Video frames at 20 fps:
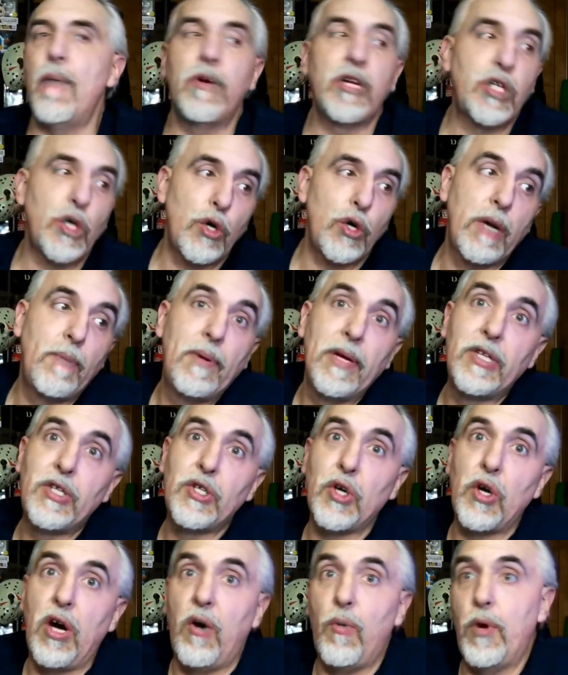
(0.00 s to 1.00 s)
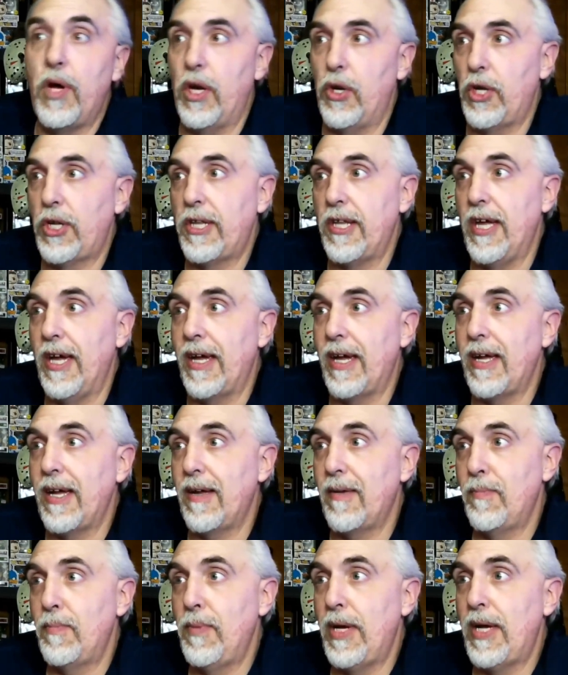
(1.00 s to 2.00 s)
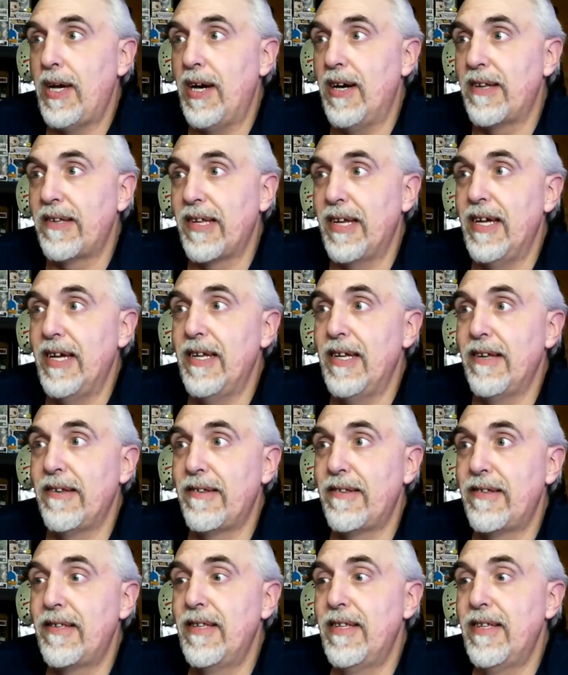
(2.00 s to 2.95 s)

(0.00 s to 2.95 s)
I'm going to show you a picture of what it looks like, because it